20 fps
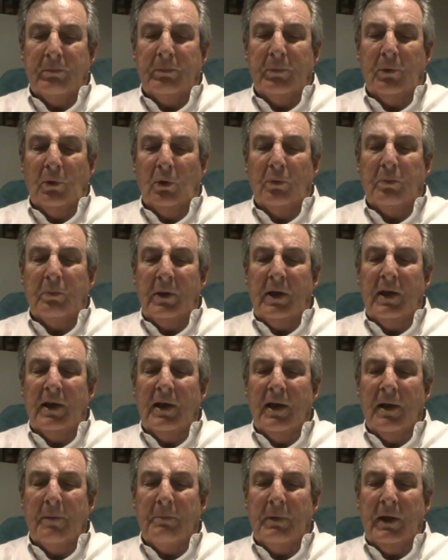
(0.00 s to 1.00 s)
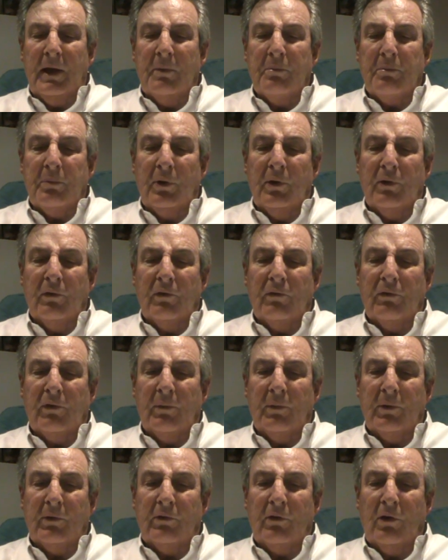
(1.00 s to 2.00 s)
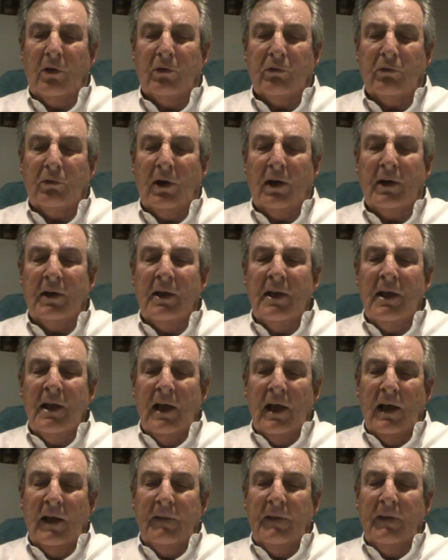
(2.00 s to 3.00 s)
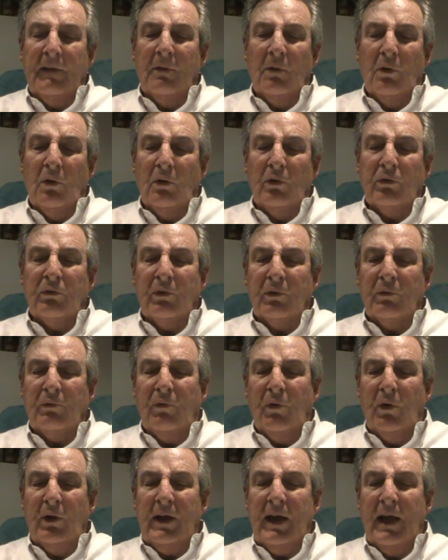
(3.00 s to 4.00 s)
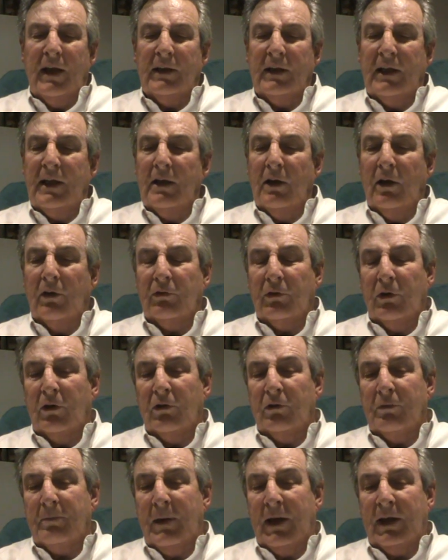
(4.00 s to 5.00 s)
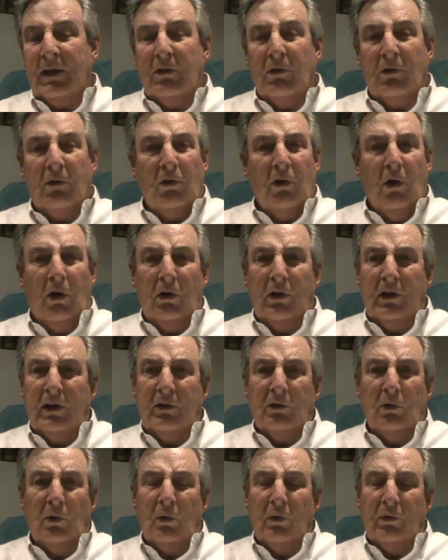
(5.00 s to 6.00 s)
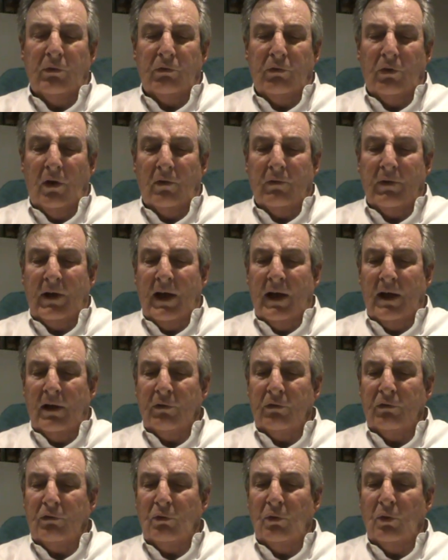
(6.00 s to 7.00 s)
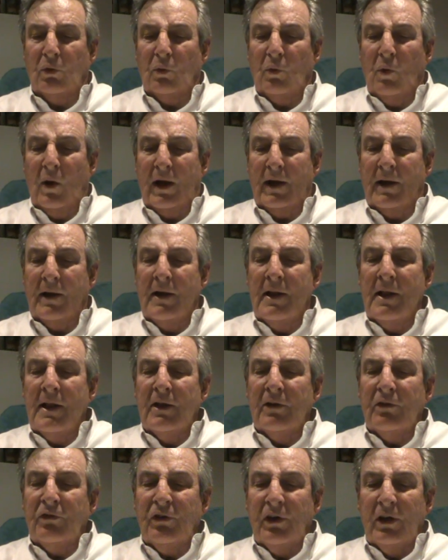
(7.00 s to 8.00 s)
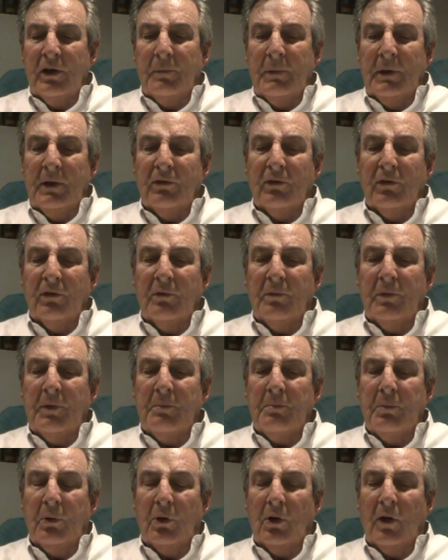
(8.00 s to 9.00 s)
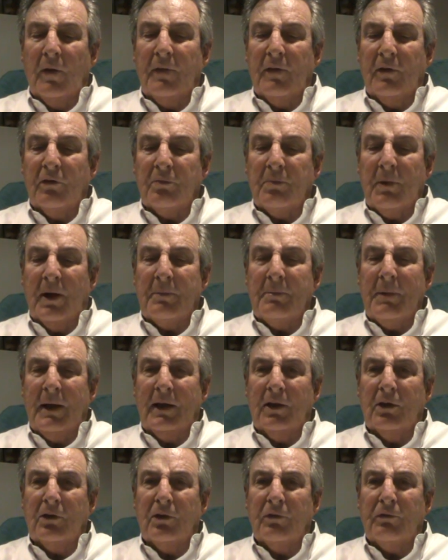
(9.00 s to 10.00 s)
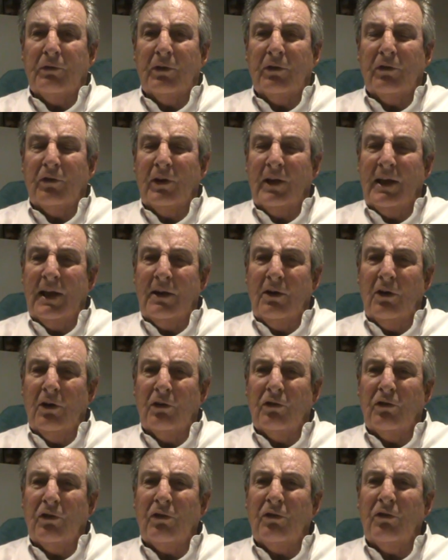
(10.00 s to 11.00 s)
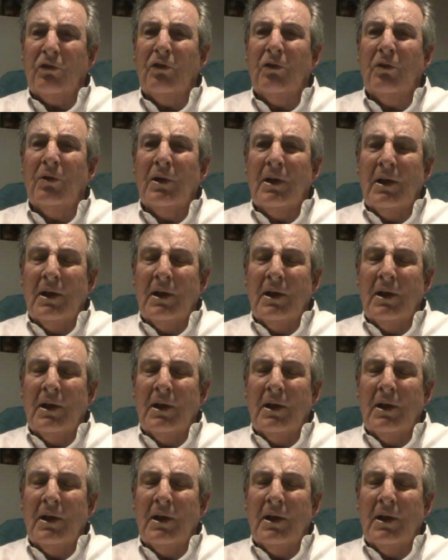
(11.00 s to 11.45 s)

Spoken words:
could be a big improver from his last run. And then the horse with 48 kilos on his back, you can't ignore, is Java House, drawn 1. Cheek pieces have been put on. This might make a difference to get her just to